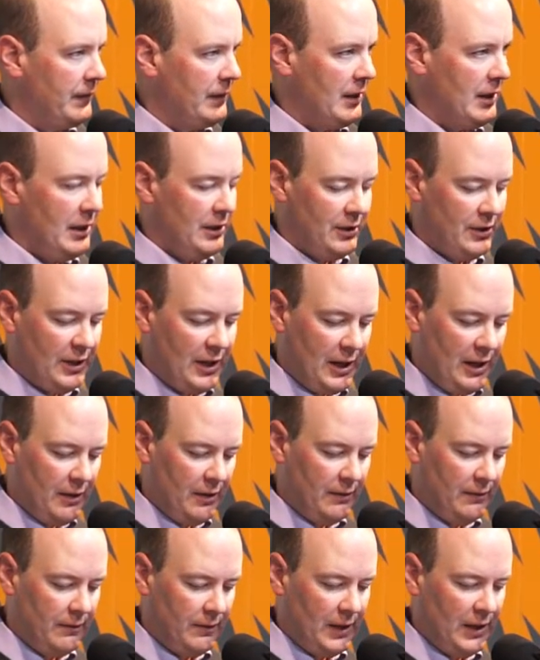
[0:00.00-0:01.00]
Okay. Instead
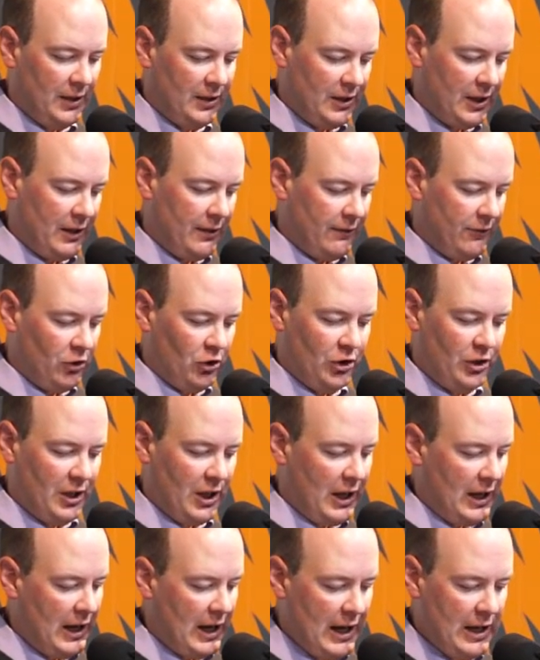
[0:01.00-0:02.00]
of instead of just
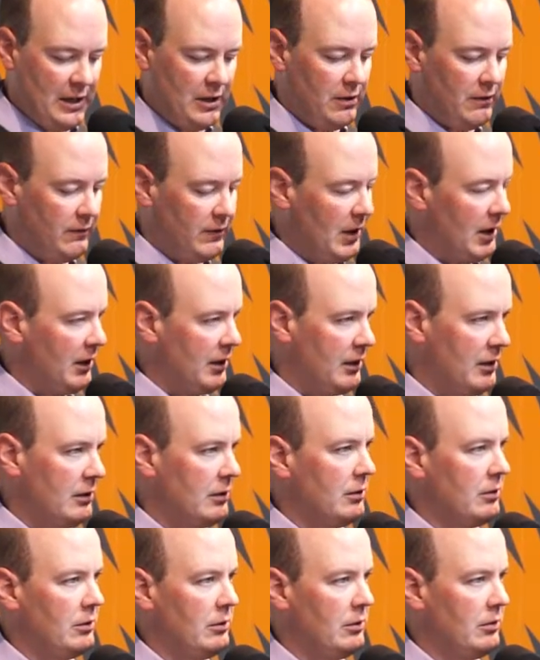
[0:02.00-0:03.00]
saying, "Hey, you've done it.
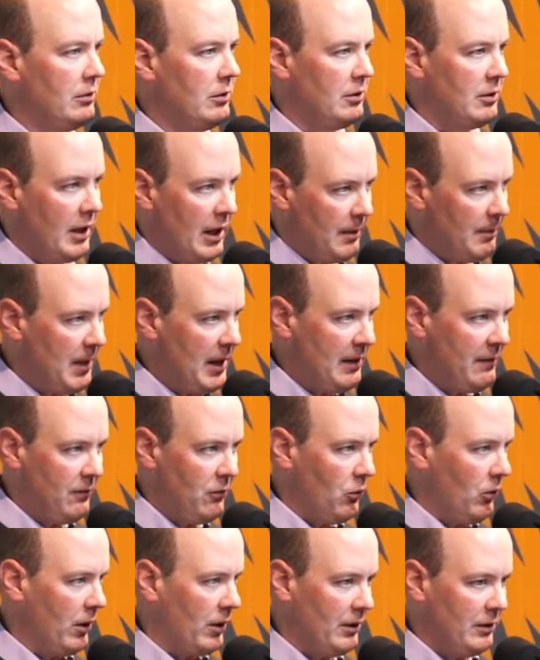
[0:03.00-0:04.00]
You got to pay
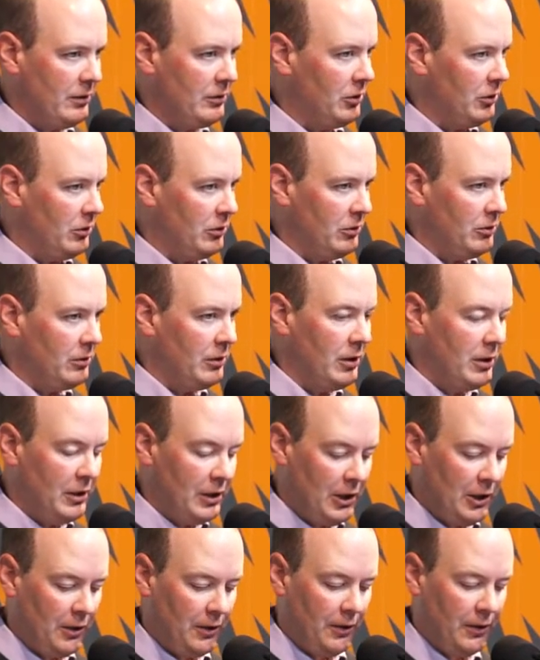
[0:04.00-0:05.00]
for it. You,
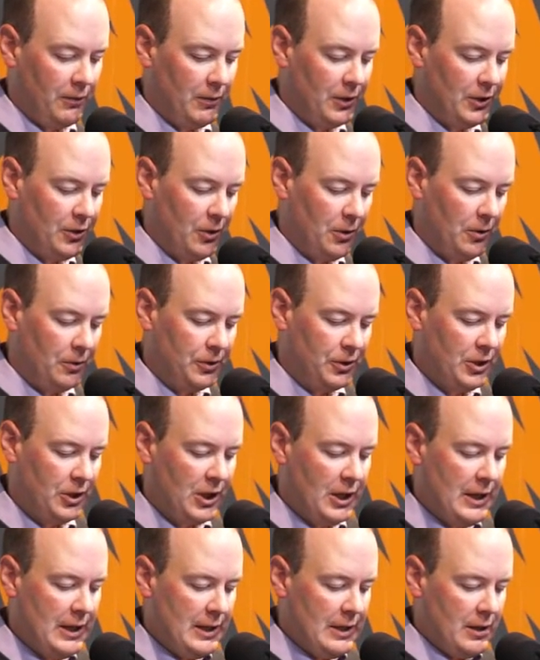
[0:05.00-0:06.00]
here are the
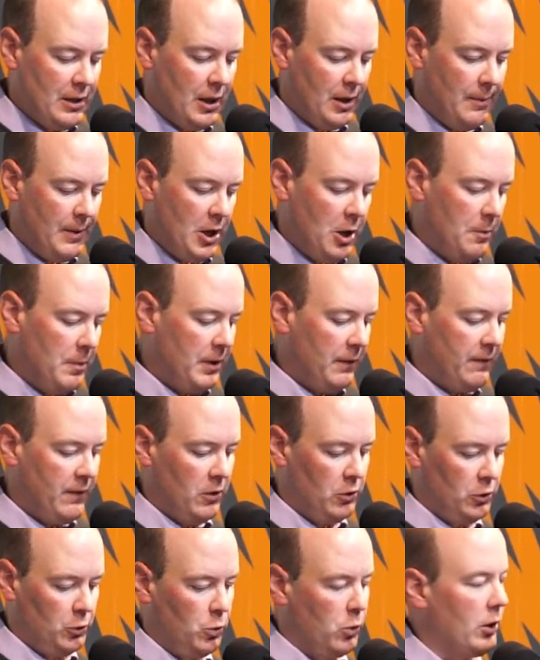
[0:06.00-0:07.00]
results." Um, helping
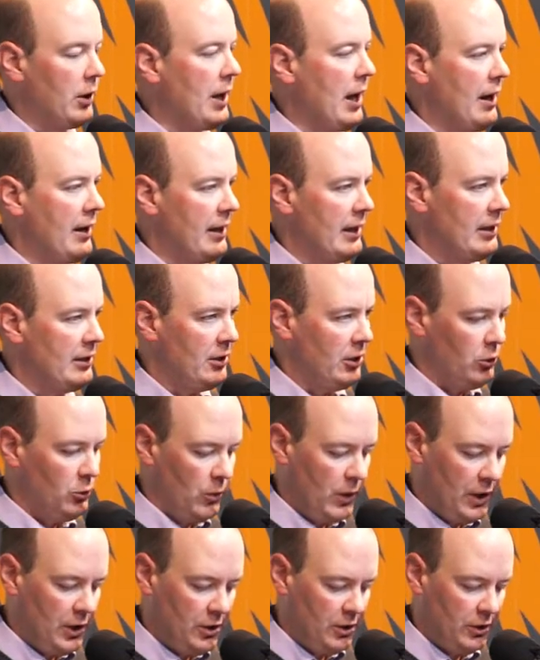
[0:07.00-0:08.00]
folks work out of that
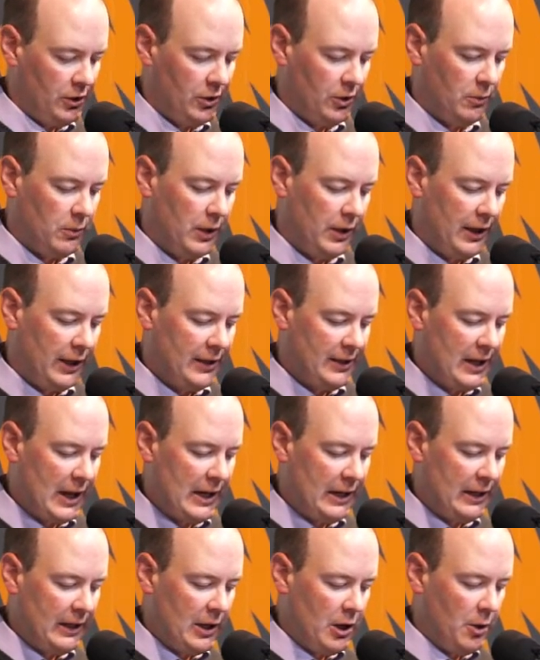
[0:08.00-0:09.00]
situation. So really
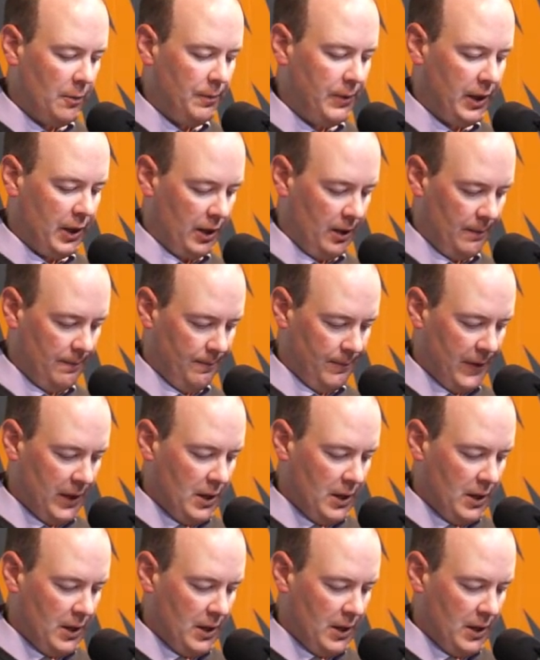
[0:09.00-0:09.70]
exciting to help there.